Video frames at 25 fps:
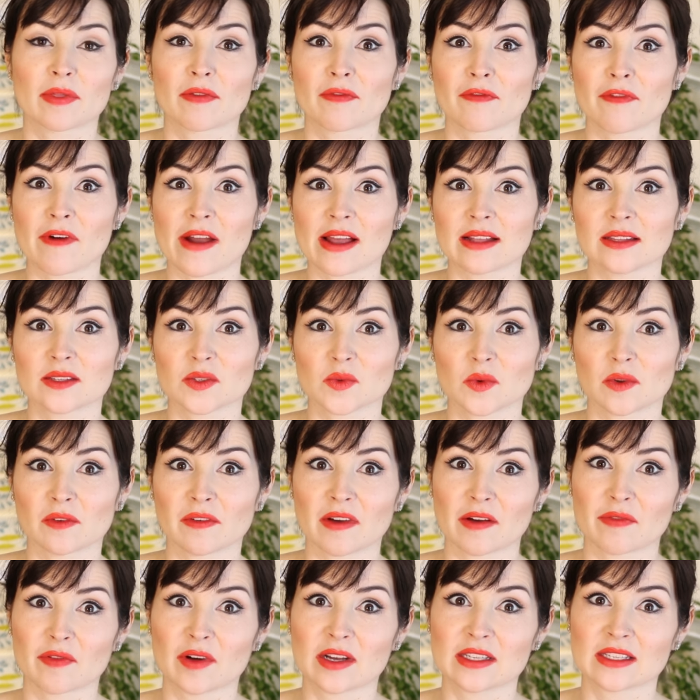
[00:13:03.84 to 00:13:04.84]
with friends. One
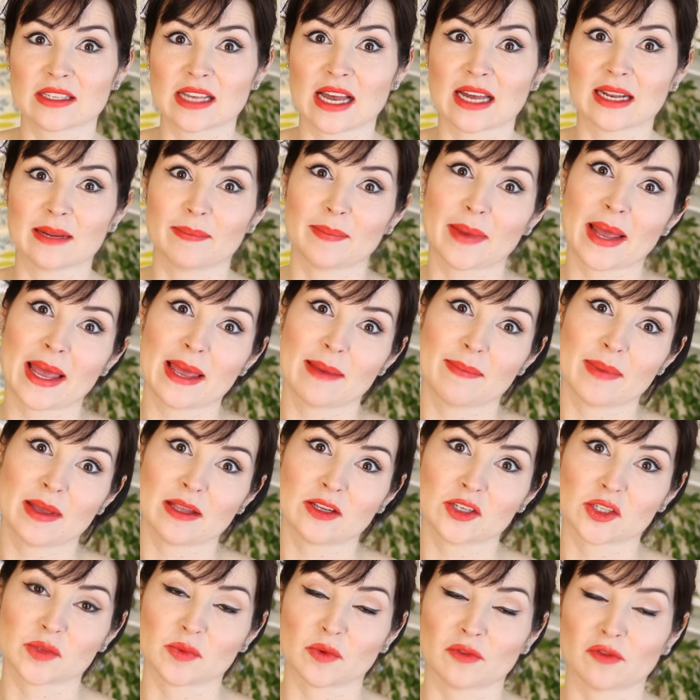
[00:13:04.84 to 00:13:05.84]
of our friends had a baby
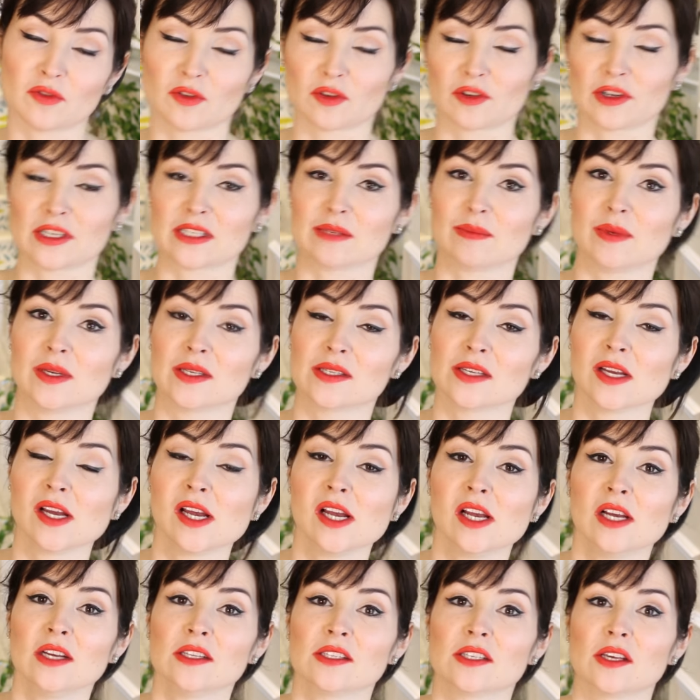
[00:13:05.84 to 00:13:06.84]
just before Christmas,
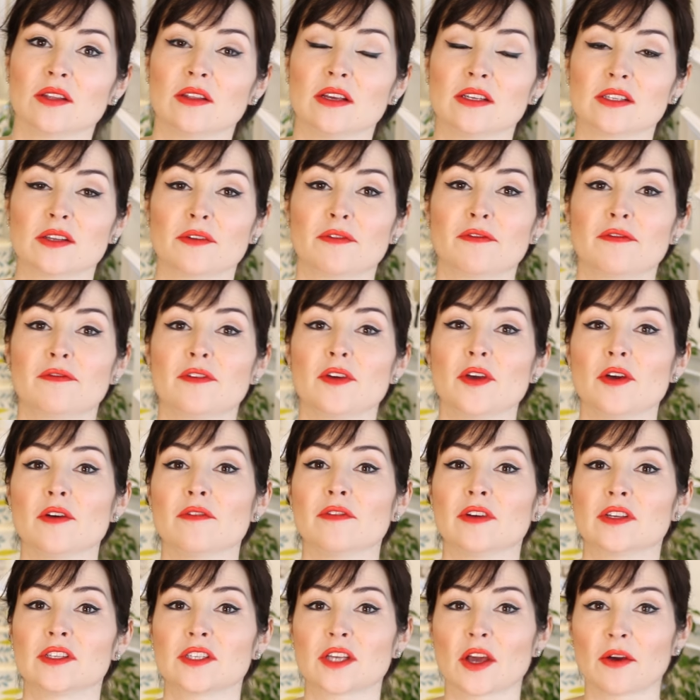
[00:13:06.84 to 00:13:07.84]
so there's a few
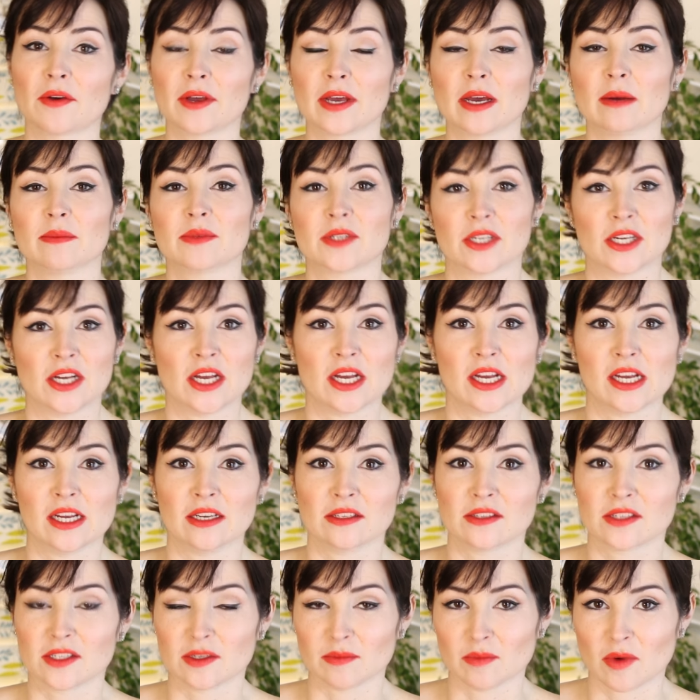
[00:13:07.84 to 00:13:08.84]
of us going up to
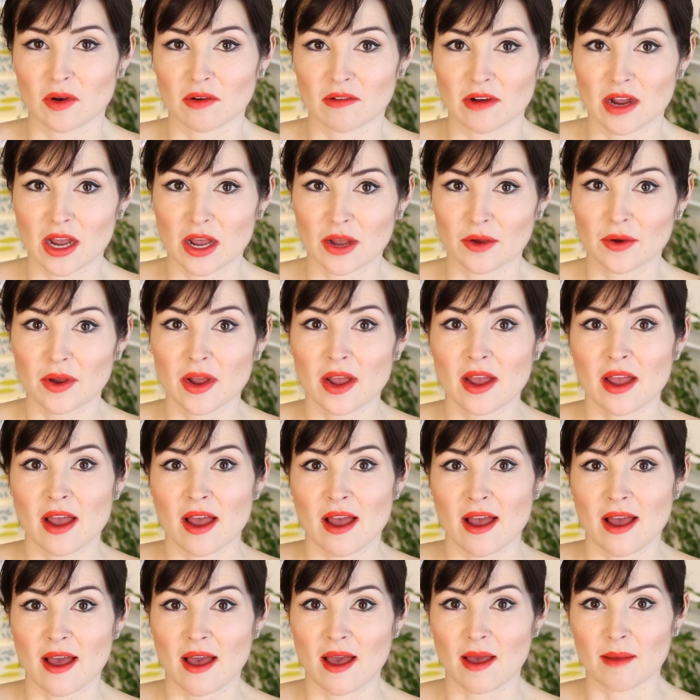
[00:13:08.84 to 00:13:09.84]
hers tomorrow
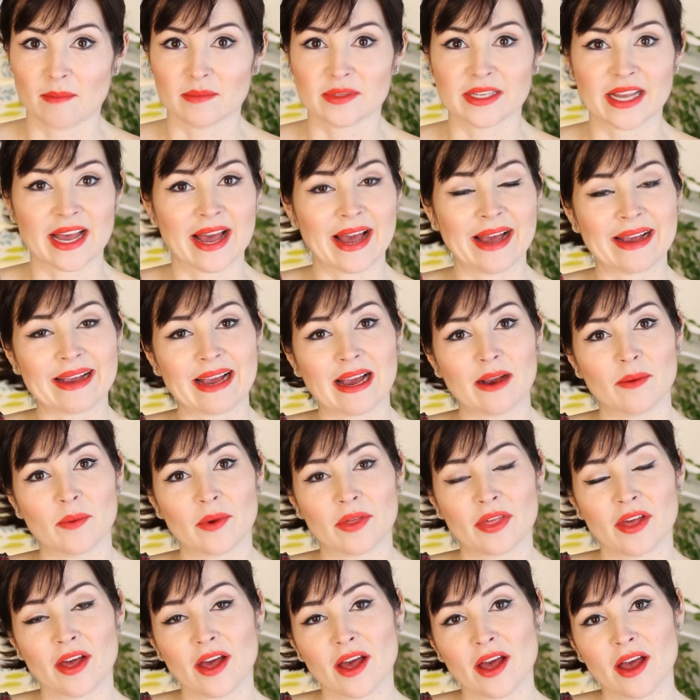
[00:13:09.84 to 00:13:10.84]
to hang out
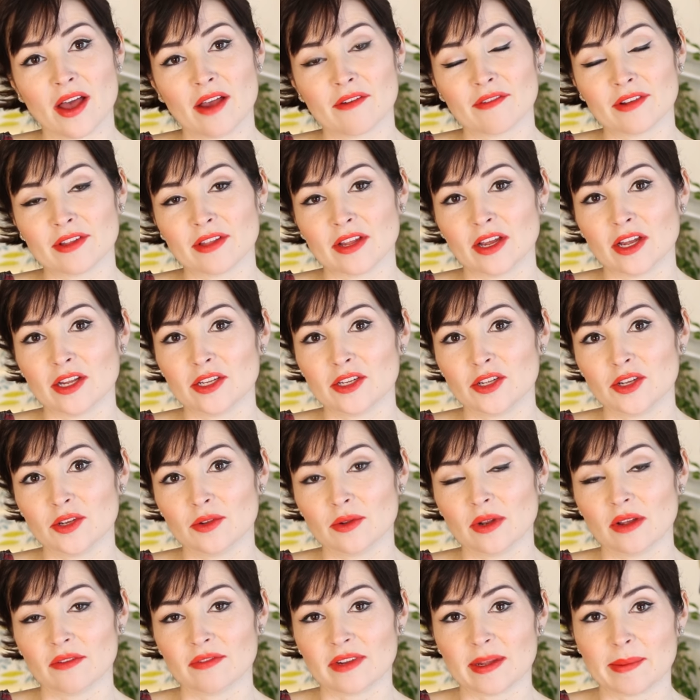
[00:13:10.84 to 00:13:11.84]
with her and her
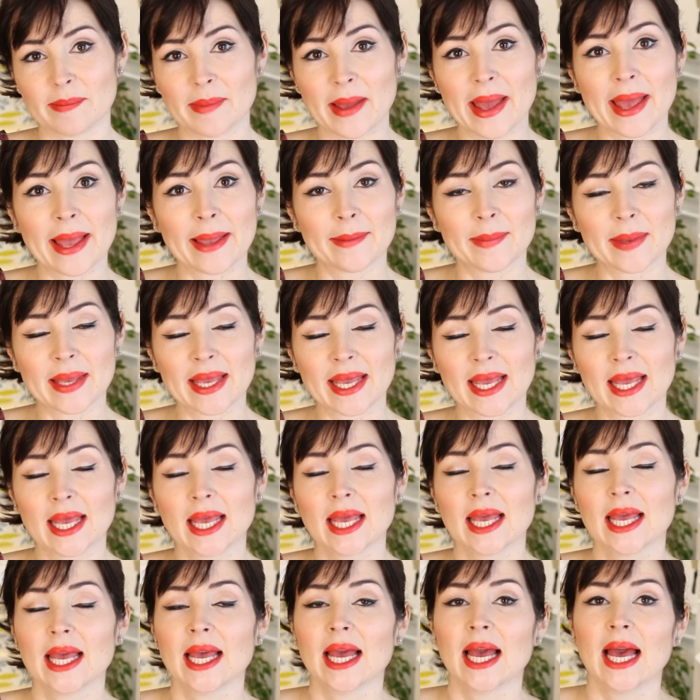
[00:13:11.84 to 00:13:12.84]
new lovely
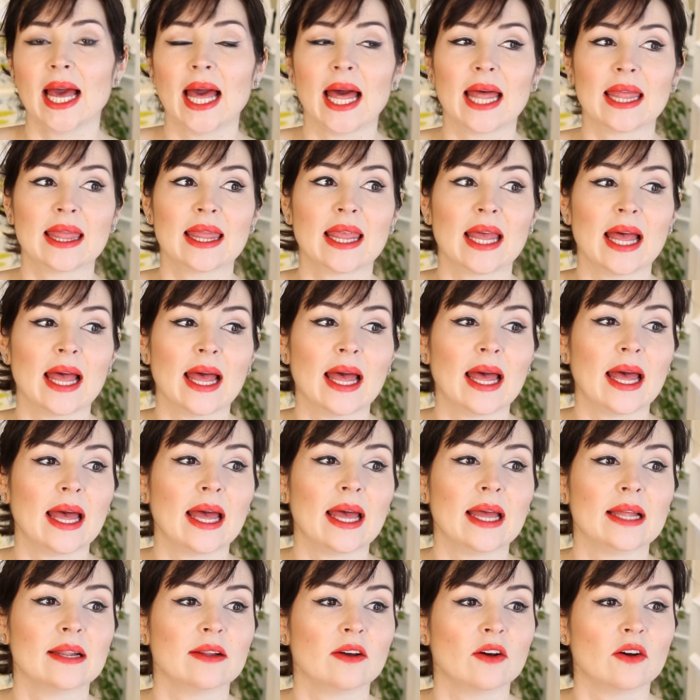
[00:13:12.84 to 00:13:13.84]
baby. And
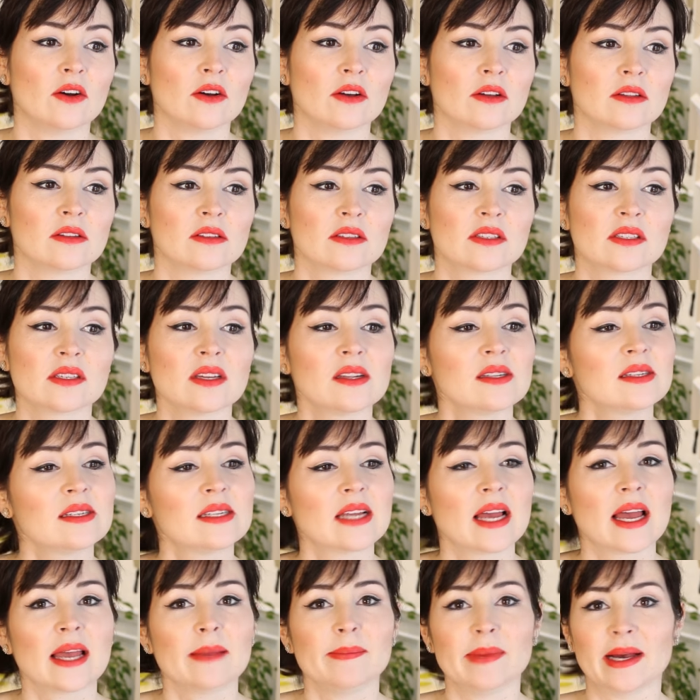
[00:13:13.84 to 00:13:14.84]
then on
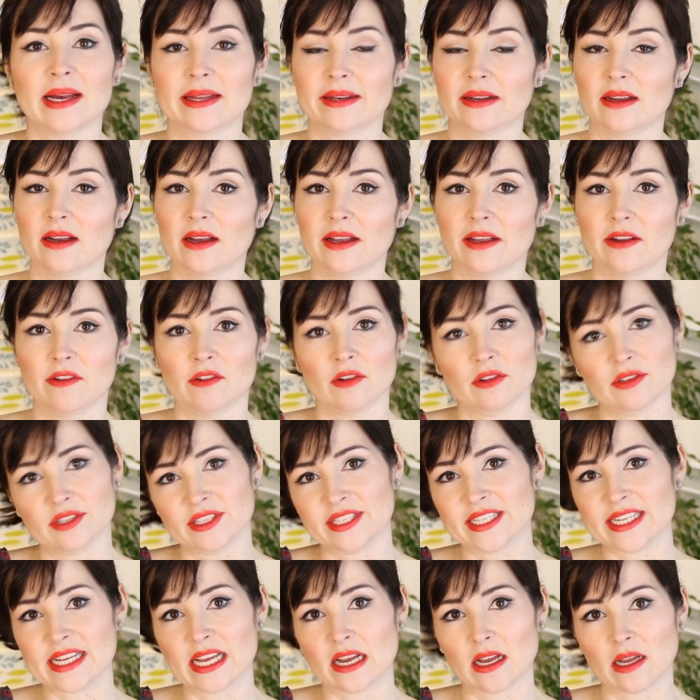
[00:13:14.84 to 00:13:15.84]
Sunday, Matt and I are
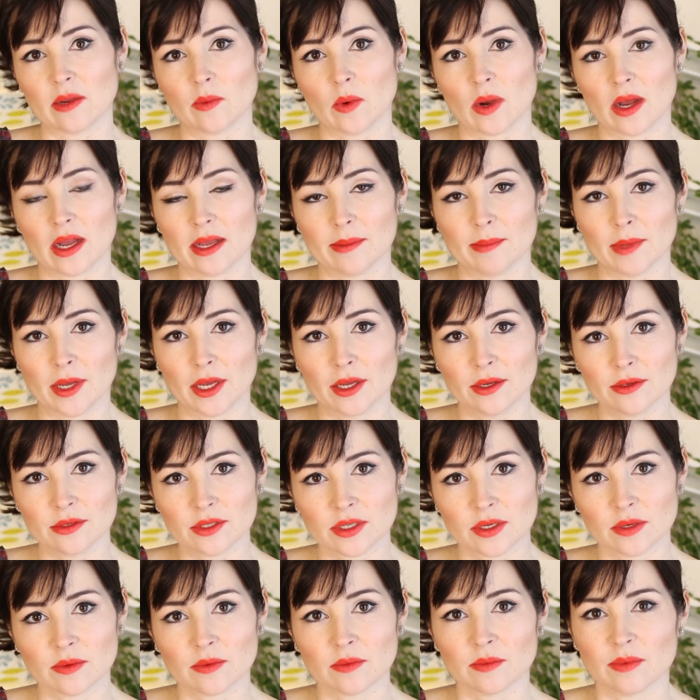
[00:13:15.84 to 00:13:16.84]
on DIY
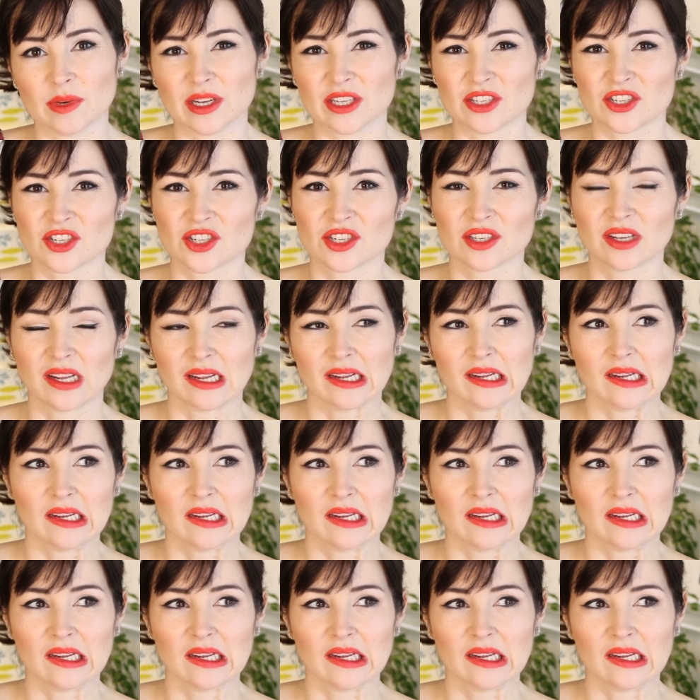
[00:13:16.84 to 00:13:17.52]
mode, which